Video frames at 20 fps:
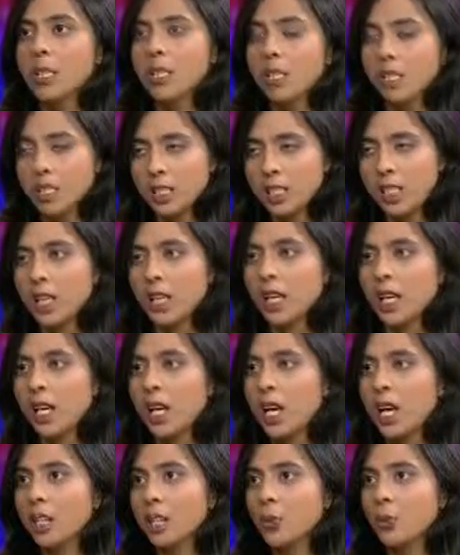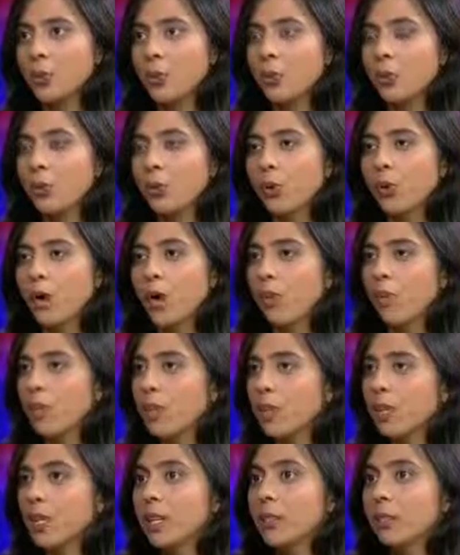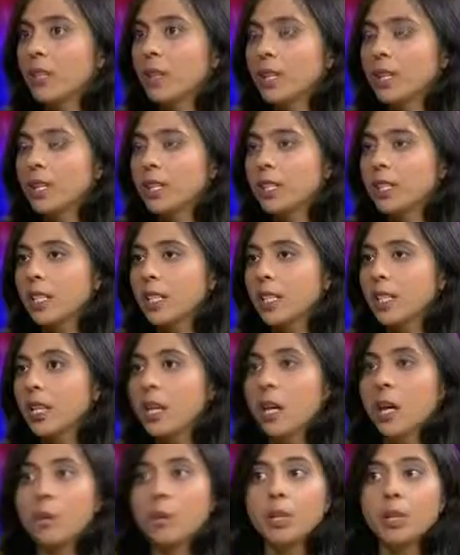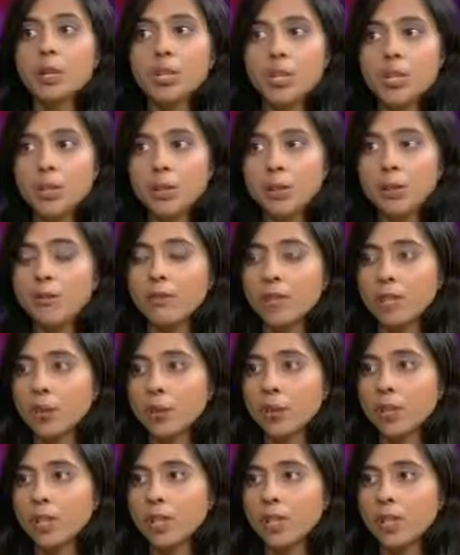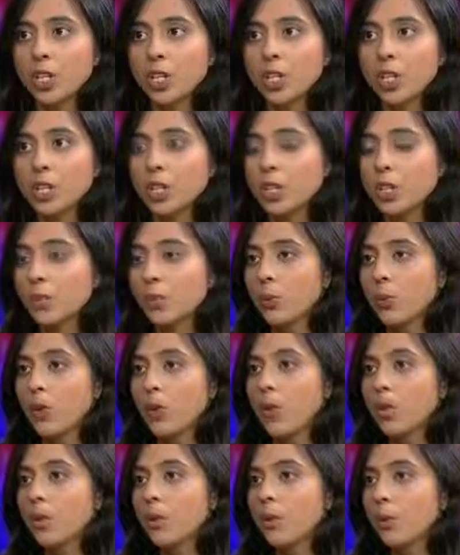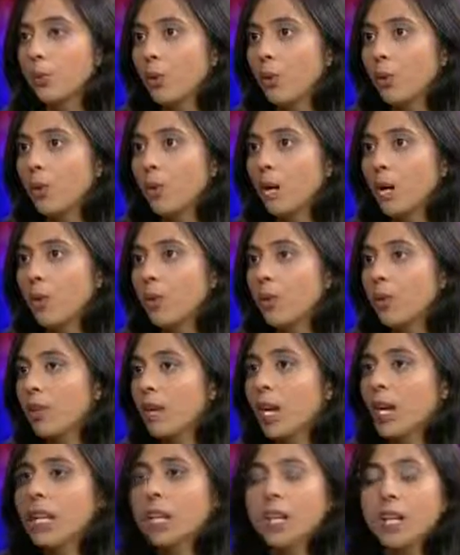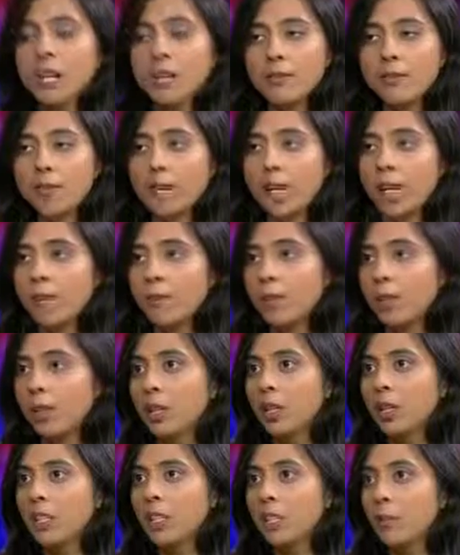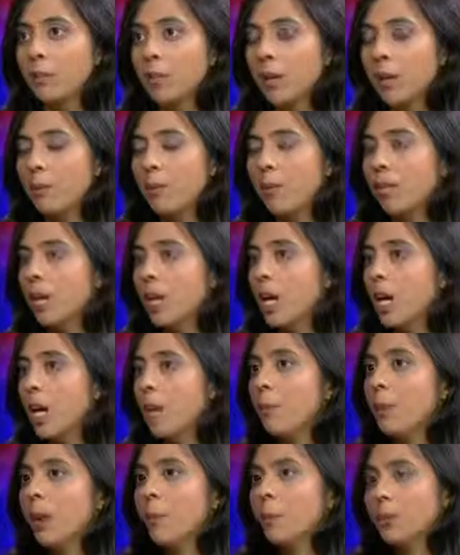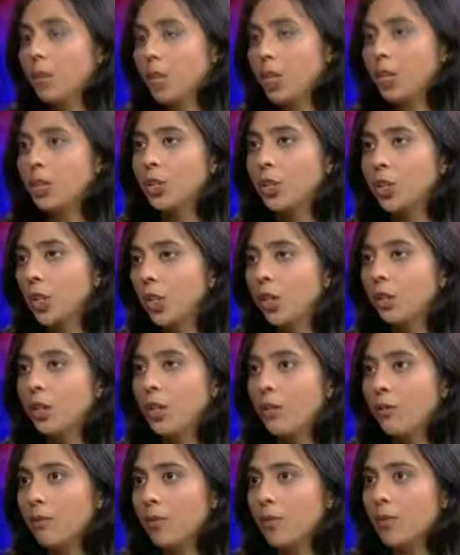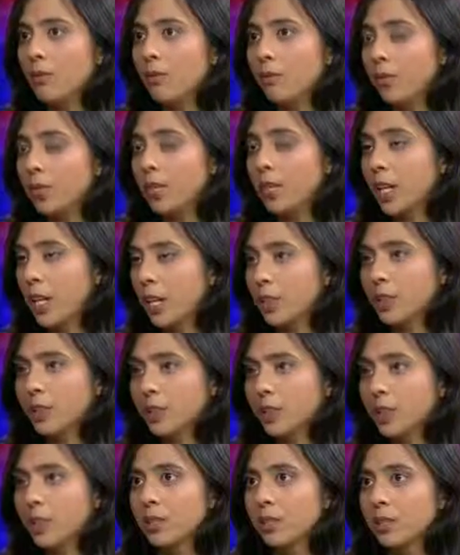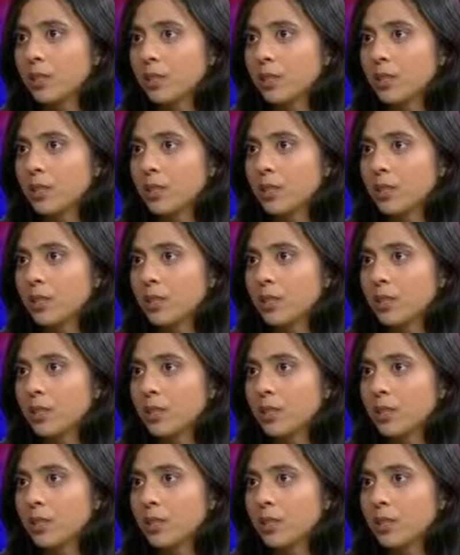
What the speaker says: The CIA has a drone program, we think, in Pakistan. But neither of these organizations is running the program with any kind of accountability to the public about potentially unlawful civilian casualties.